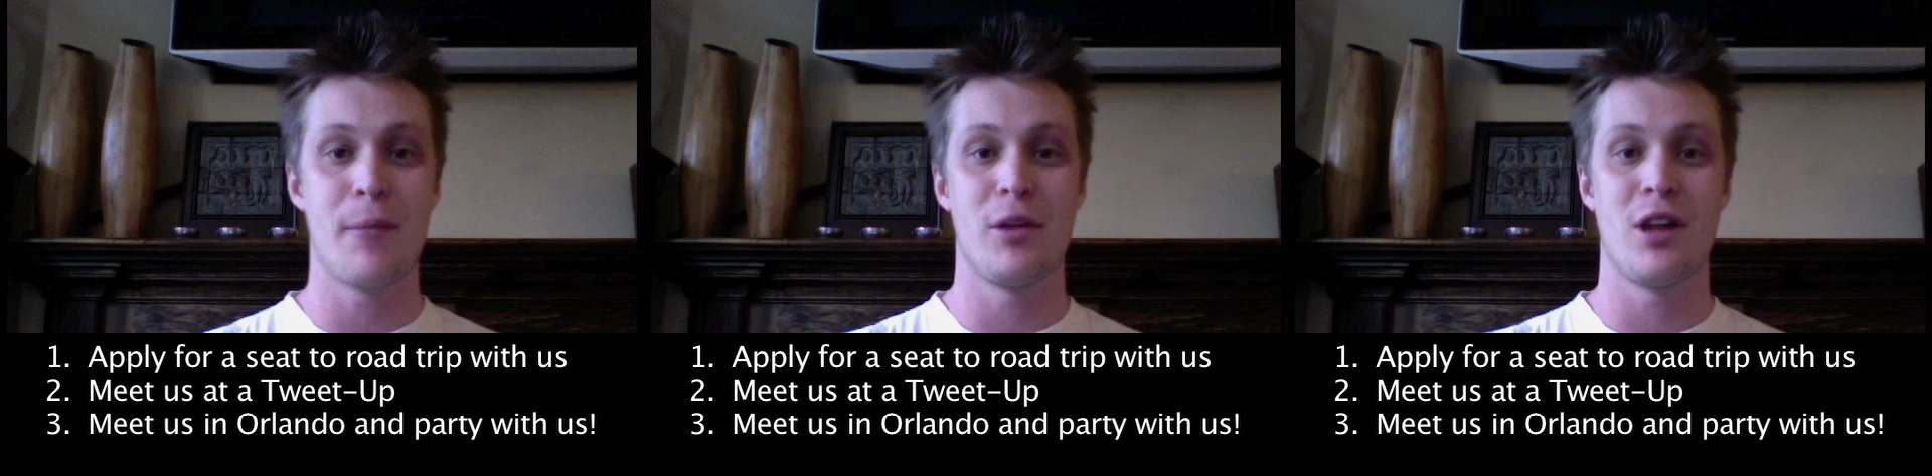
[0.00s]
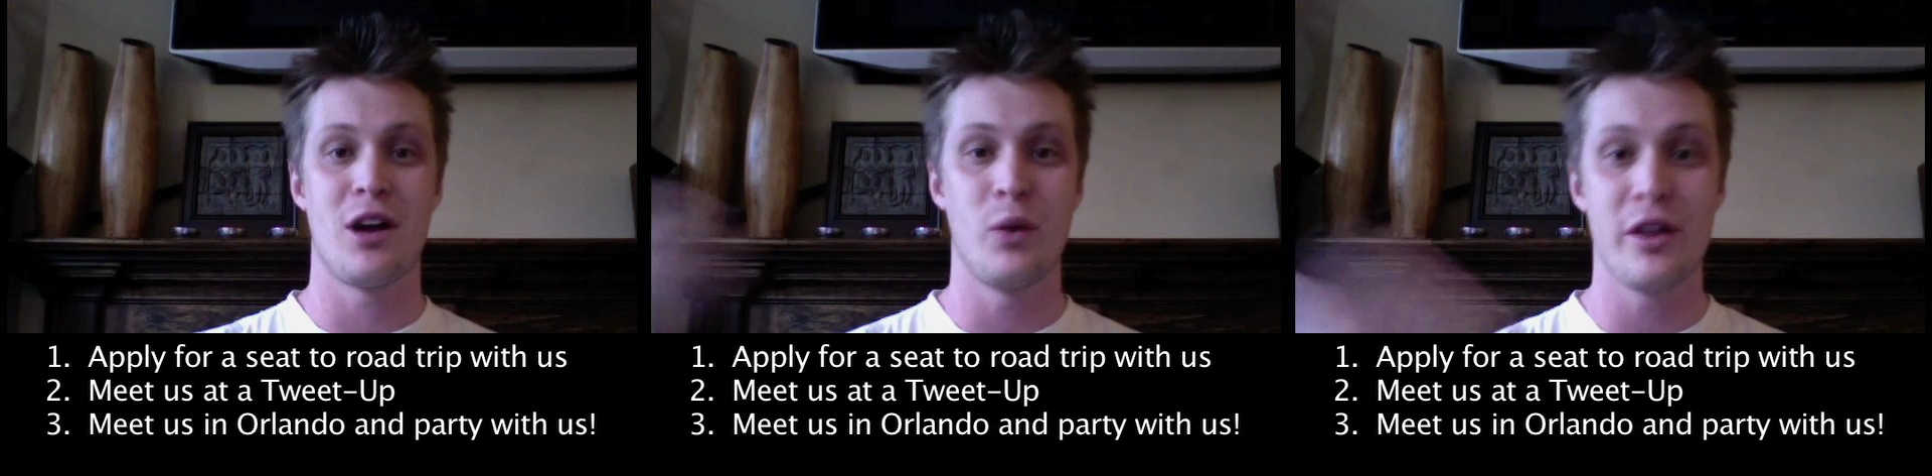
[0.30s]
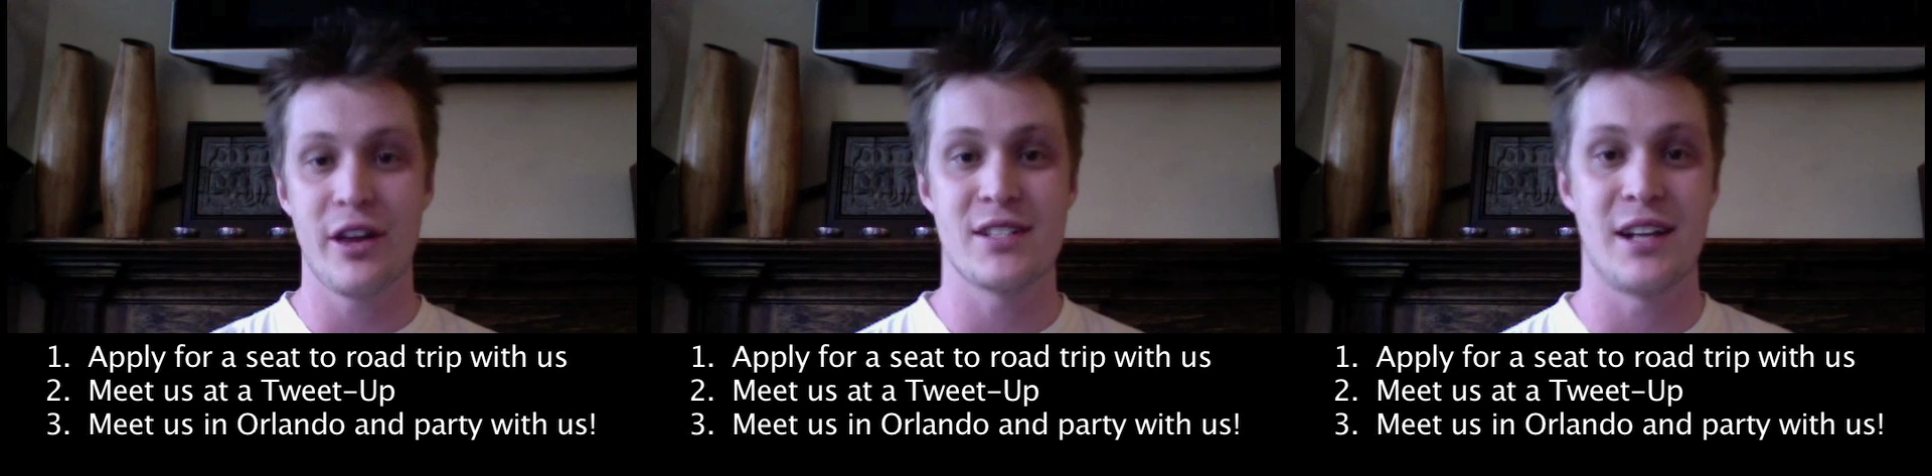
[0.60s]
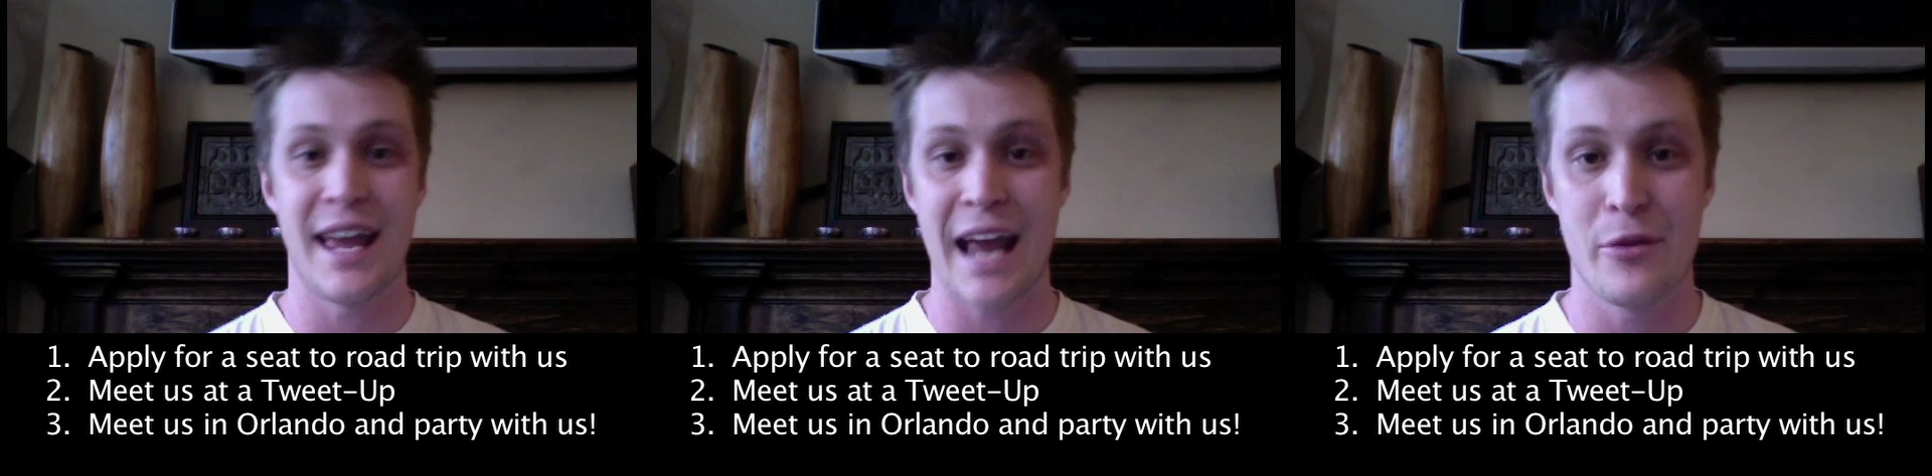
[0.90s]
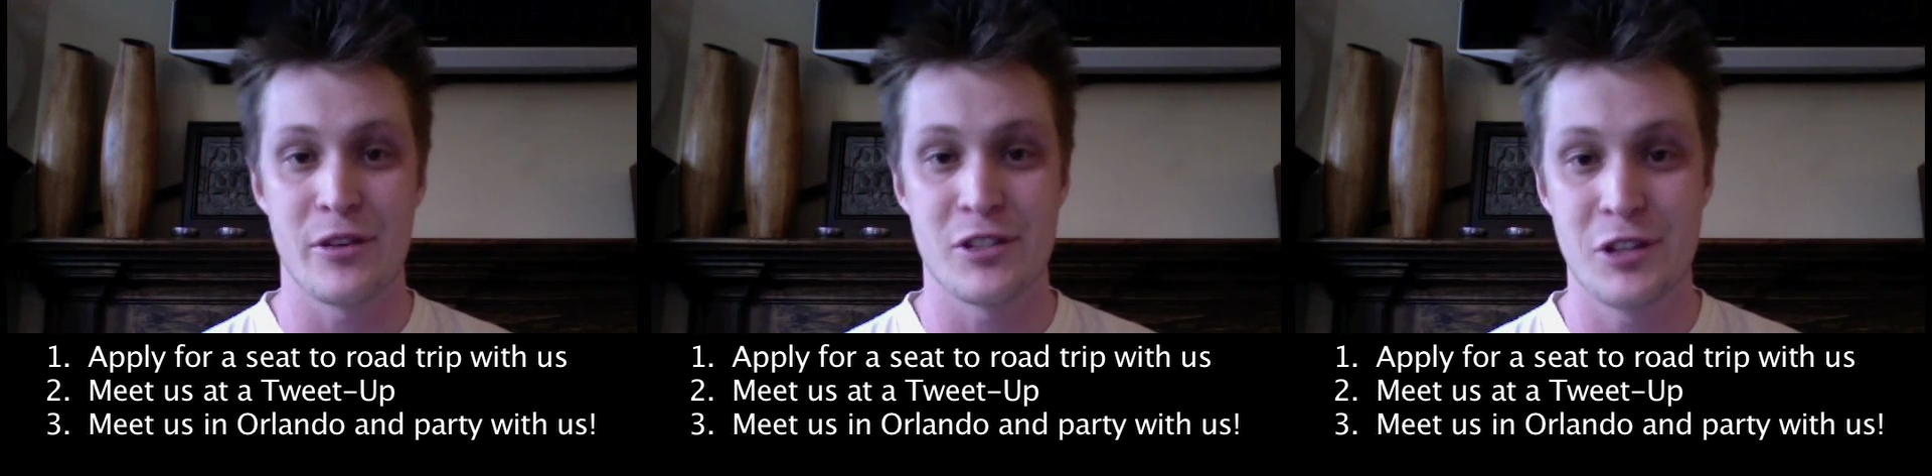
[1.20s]
come along with us and hang
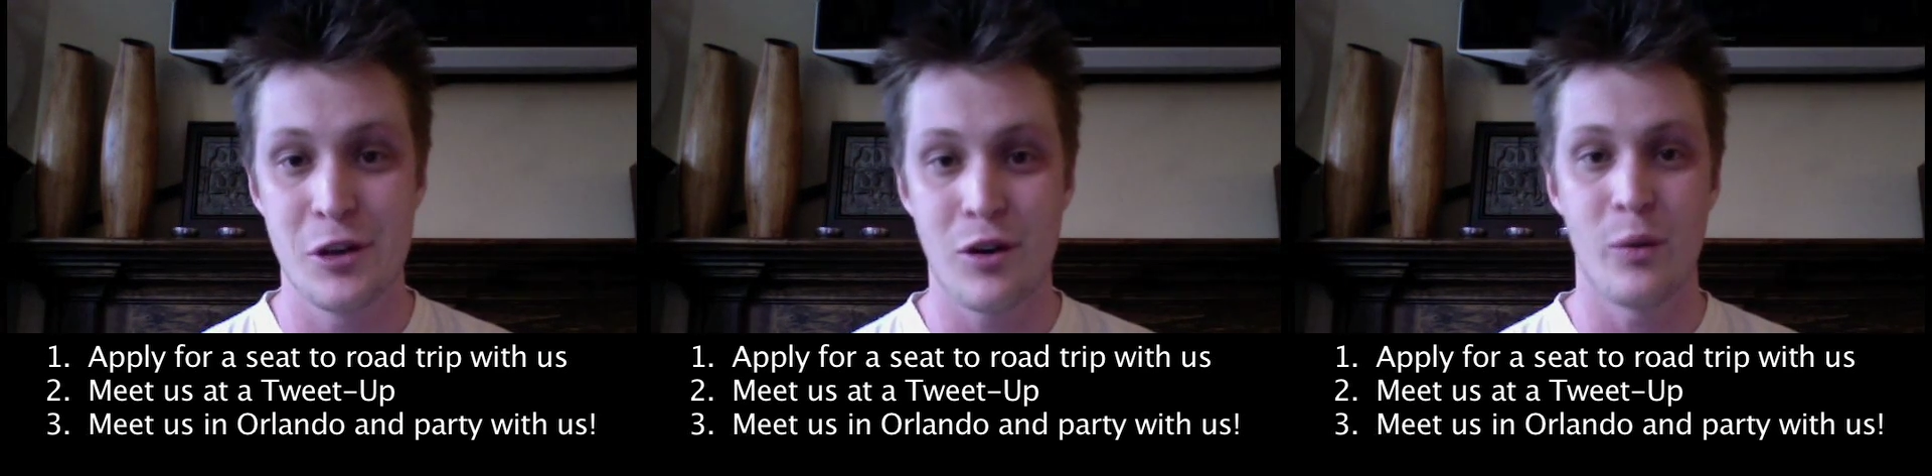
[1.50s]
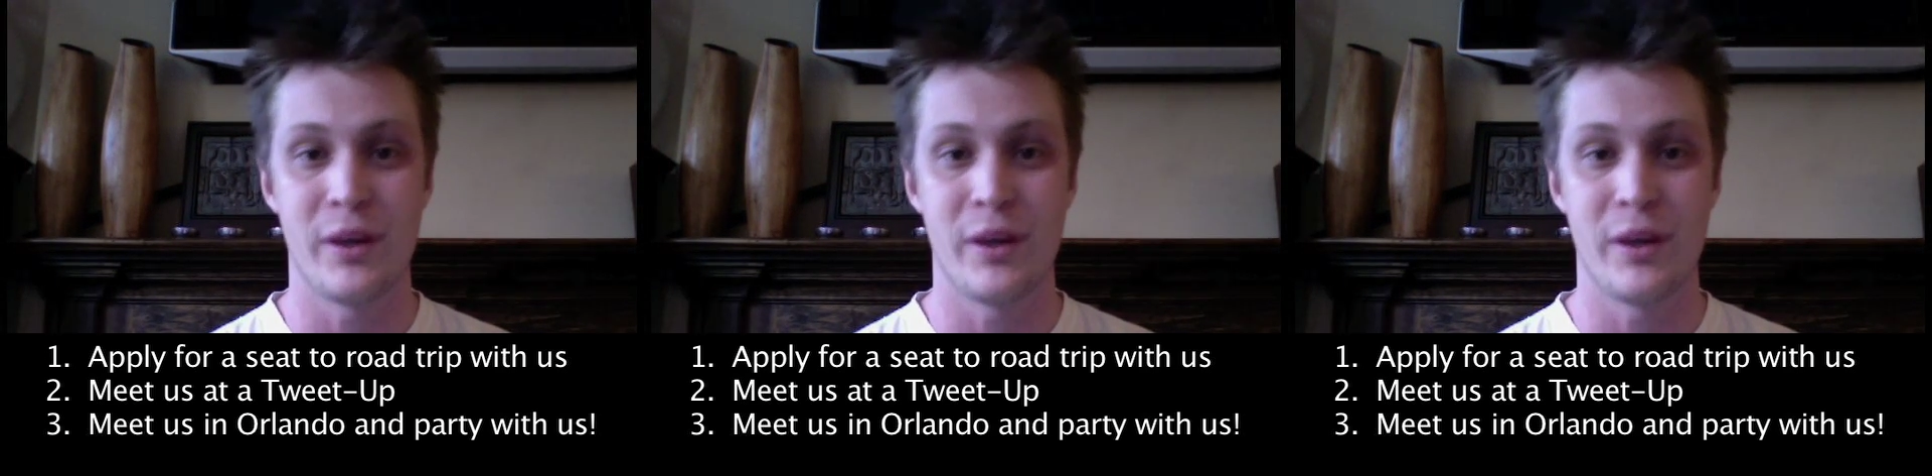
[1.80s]
out this tour.